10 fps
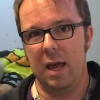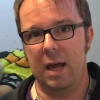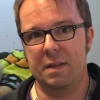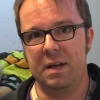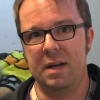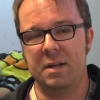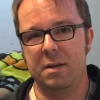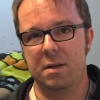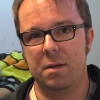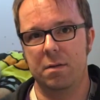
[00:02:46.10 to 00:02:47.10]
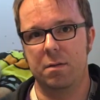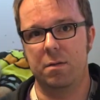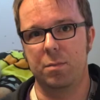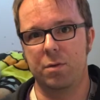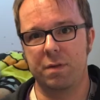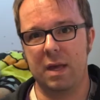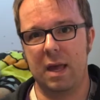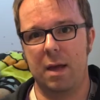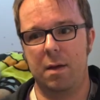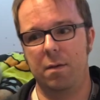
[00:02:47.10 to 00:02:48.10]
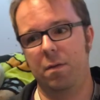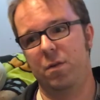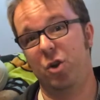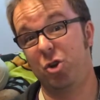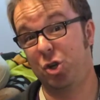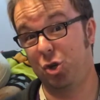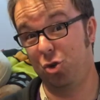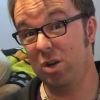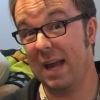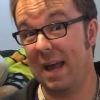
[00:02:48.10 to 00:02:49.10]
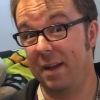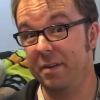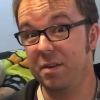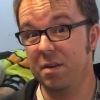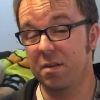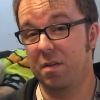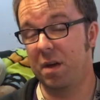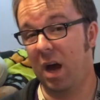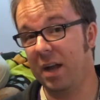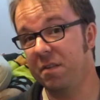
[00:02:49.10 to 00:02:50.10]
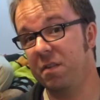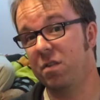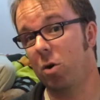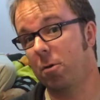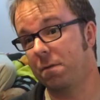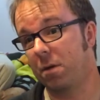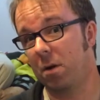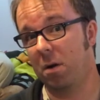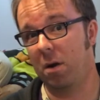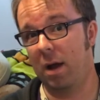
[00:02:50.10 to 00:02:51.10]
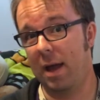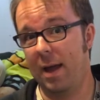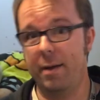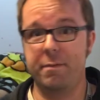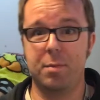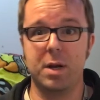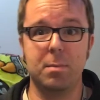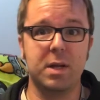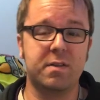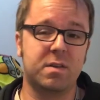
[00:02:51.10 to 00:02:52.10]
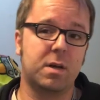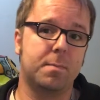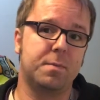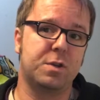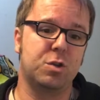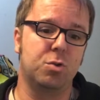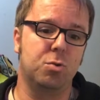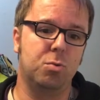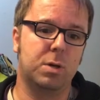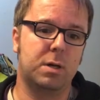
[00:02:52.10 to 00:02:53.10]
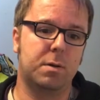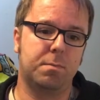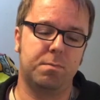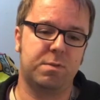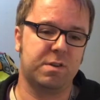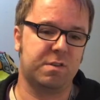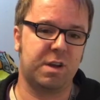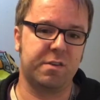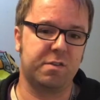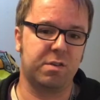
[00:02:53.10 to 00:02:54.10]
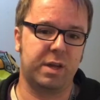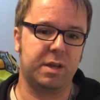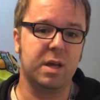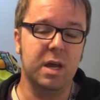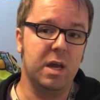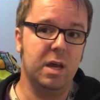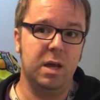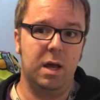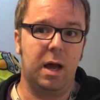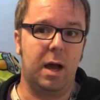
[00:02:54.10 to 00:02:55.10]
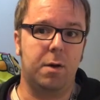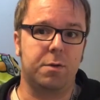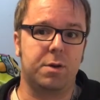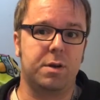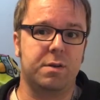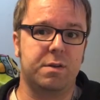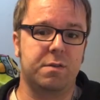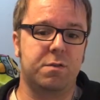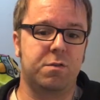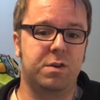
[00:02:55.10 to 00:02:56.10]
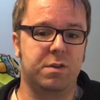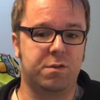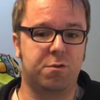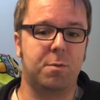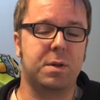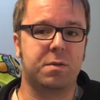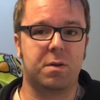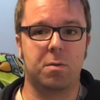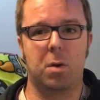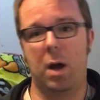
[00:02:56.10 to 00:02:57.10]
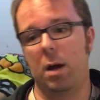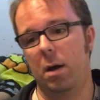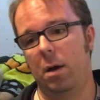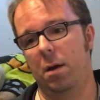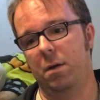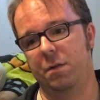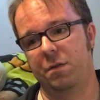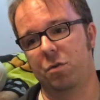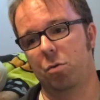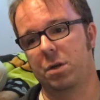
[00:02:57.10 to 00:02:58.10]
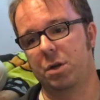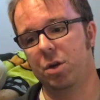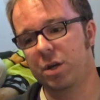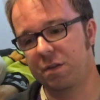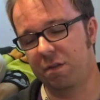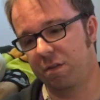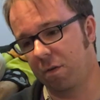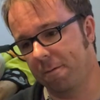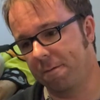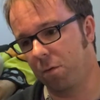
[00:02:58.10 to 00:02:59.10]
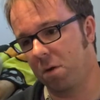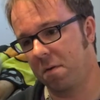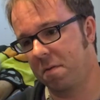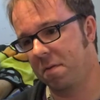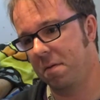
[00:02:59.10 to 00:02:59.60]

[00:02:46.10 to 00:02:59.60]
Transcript: And then the movie should end. The heist is over. Everybody meets up to discuss like how they're going to distribute their stolen goods and so forth.